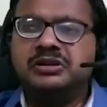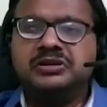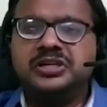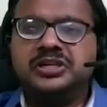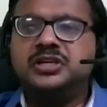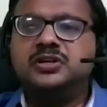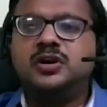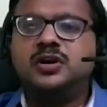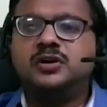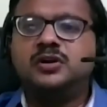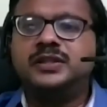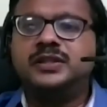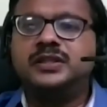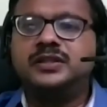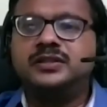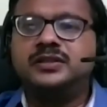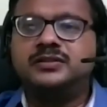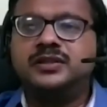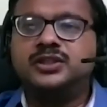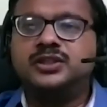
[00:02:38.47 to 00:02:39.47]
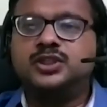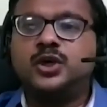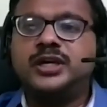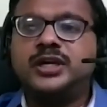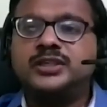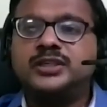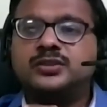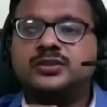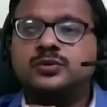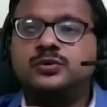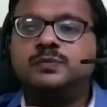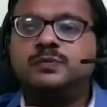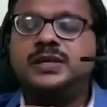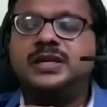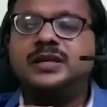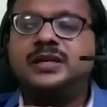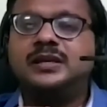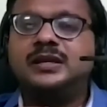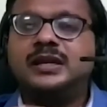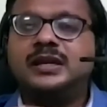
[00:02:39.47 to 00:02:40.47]
Need not be. The choice could
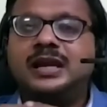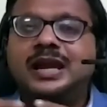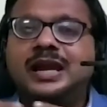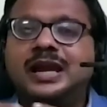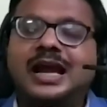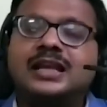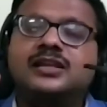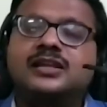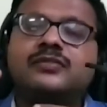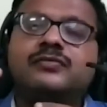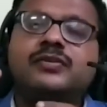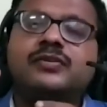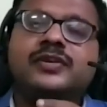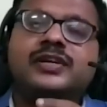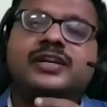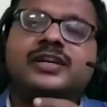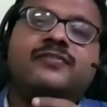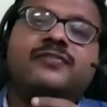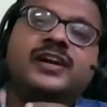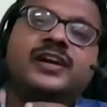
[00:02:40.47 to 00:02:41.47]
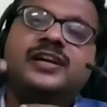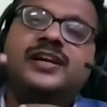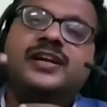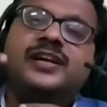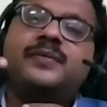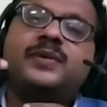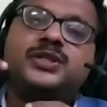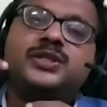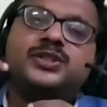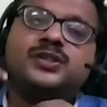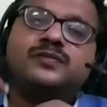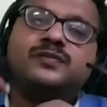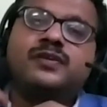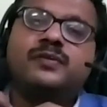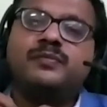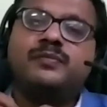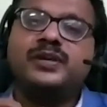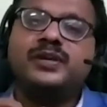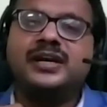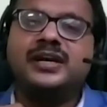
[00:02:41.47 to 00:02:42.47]
be, I'll give you a different dimension
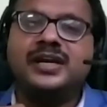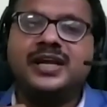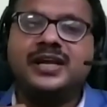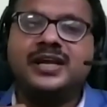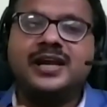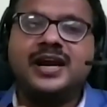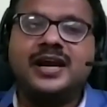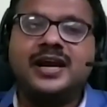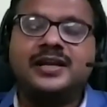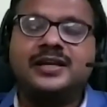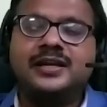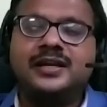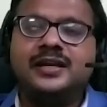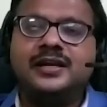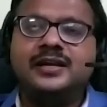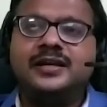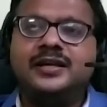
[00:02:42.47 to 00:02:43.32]
from green AI.